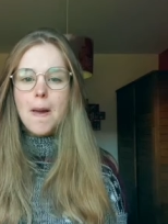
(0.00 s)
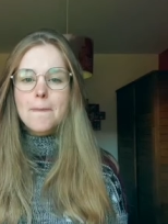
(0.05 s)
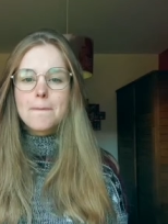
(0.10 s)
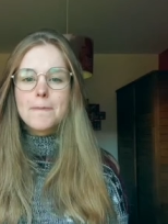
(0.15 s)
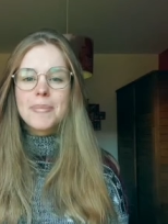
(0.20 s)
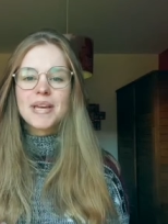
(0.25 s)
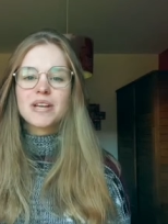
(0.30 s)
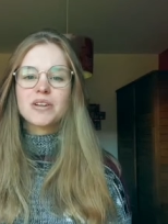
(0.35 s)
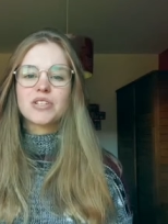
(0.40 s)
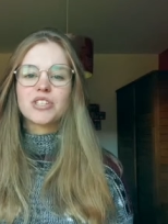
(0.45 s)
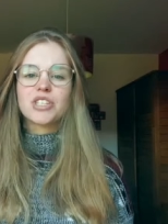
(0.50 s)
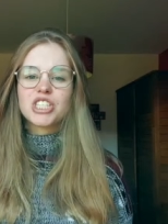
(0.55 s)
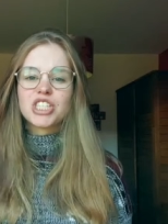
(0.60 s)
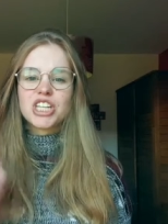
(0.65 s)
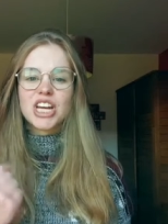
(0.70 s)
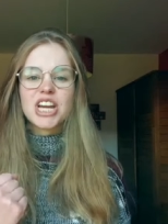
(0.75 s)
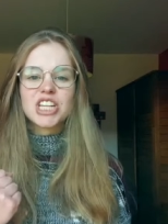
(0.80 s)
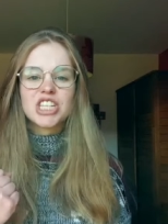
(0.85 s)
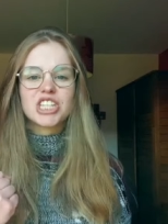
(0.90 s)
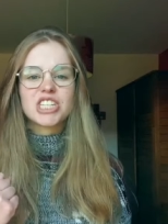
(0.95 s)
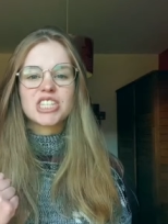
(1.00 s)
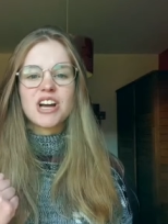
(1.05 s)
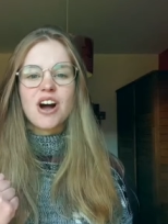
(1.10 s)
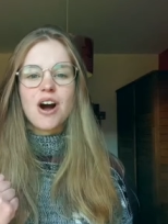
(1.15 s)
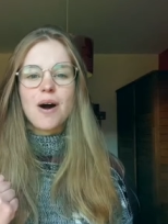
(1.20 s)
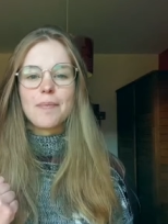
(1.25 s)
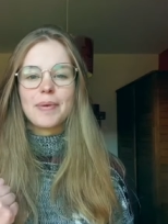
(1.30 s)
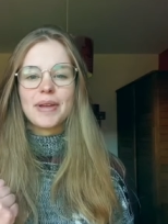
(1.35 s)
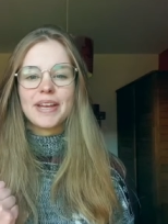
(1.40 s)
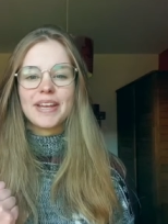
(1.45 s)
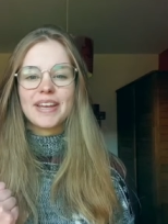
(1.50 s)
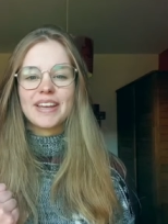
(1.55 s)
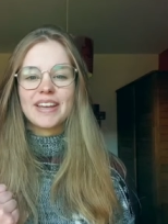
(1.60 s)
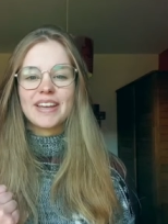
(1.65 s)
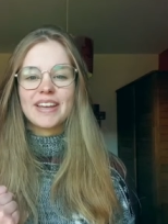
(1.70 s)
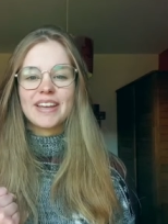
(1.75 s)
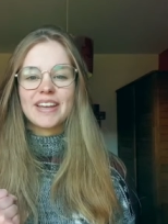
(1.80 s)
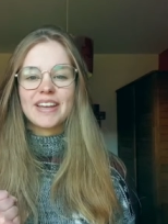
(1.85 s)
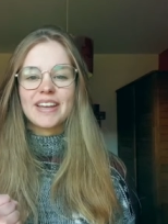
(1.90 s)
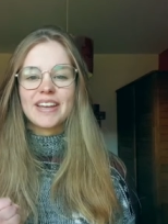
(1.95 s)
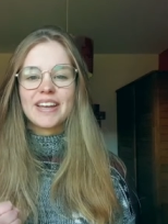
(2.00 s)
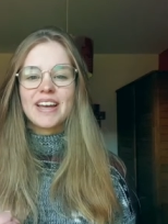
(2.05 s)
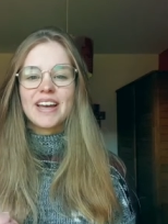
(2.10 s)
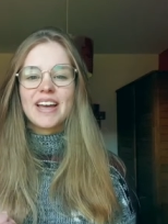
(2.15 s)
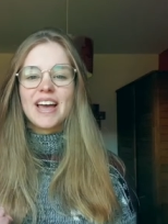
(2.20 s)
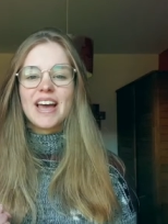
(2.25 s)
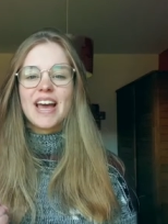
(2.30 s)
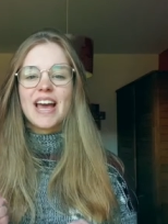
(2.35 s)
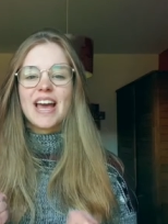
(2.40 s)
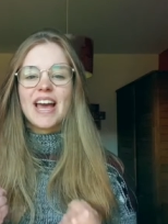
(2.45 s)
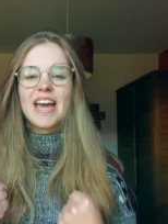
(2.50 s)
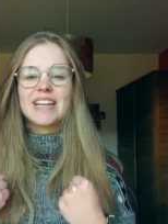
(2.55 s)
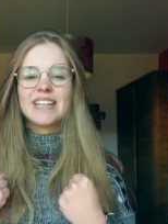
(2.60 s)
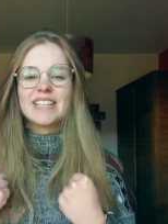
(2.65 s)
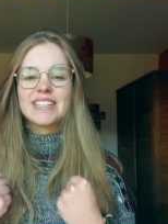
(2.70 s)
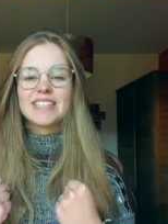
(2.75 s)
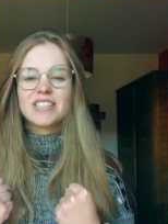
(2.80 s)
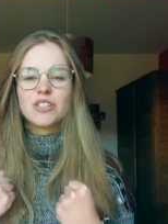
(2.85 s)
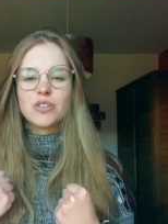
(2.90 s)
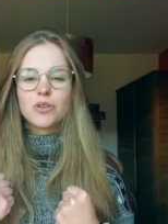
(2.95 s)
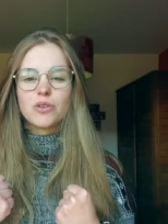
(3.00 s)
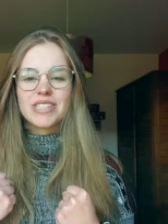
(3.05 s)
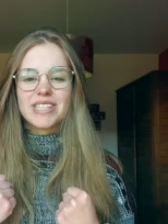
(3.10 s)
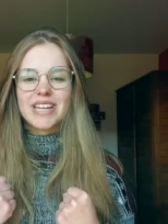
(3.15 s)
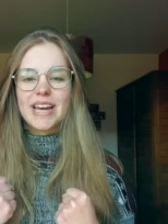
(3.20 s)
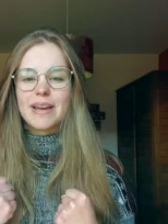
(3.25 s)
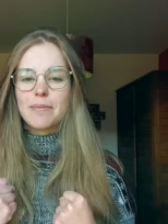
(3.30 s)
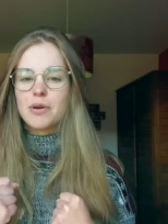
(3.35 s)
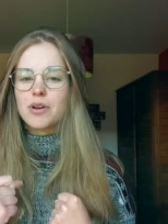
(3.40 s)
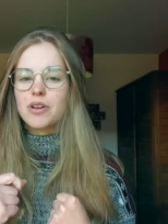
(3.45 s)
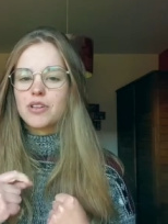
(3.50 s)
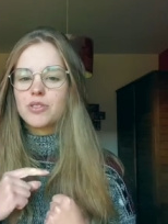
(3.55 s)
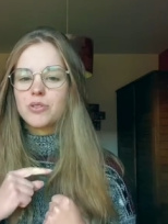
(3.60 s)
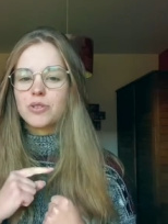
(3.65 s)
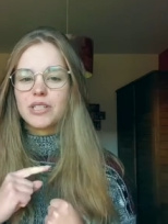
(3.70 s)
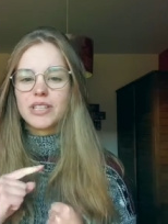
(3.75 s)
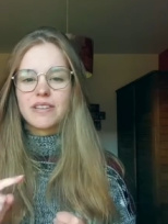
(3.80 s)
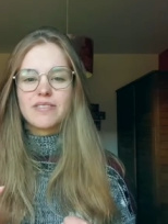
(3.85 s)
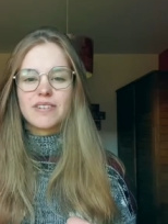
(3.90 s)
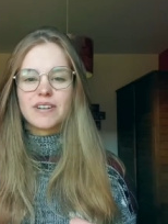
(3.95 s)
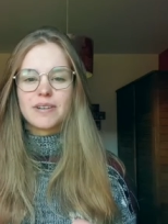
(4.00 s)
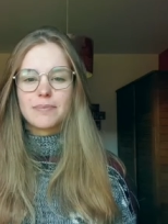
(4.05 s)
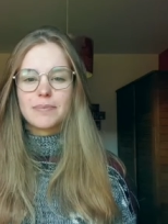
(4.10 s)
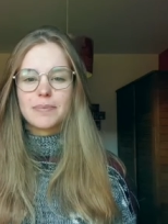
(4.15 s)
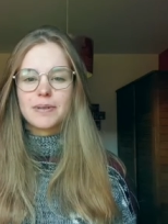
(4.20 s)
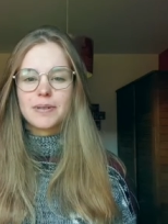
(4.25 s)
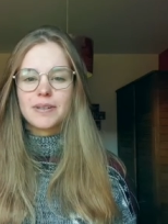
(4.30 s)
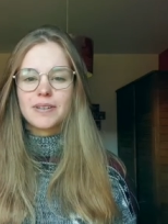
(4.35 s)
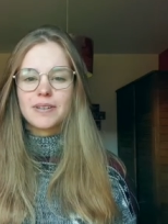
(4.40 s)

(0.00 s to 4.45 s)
because change is coming and it's no time to give up.